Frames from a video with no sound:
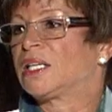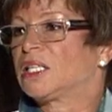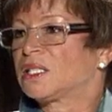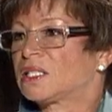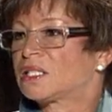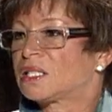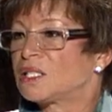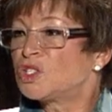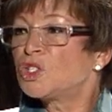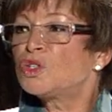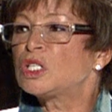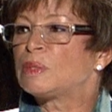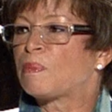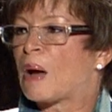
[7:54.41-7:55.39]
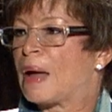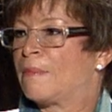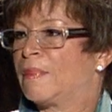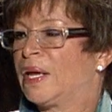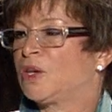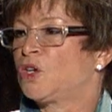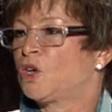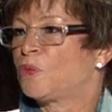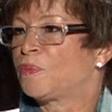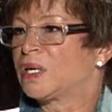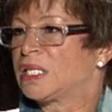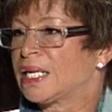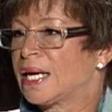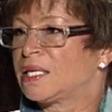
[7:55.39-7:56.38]
seduced by men who
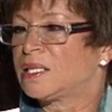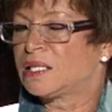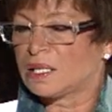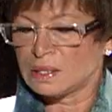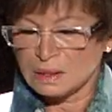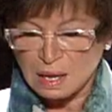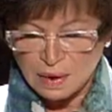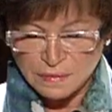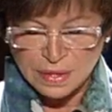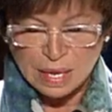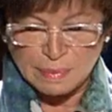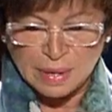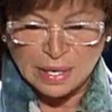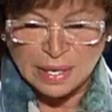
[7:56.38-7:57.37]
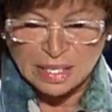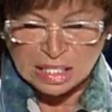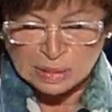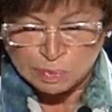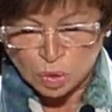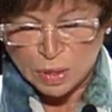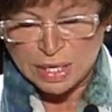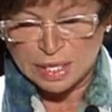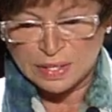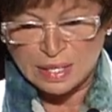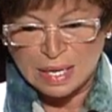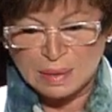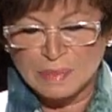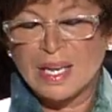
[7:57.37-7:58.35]
pretended to love them and exploited
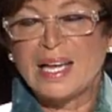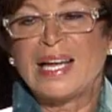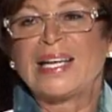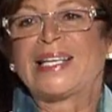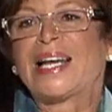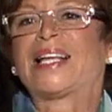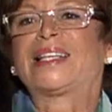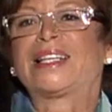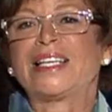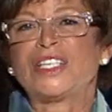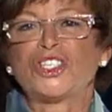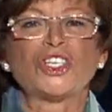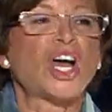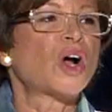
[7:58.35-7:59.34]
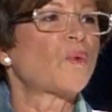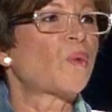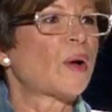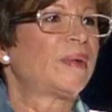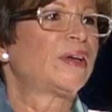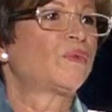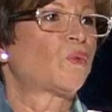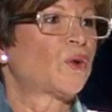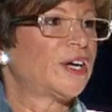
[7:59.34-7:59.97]
them, yet these young women were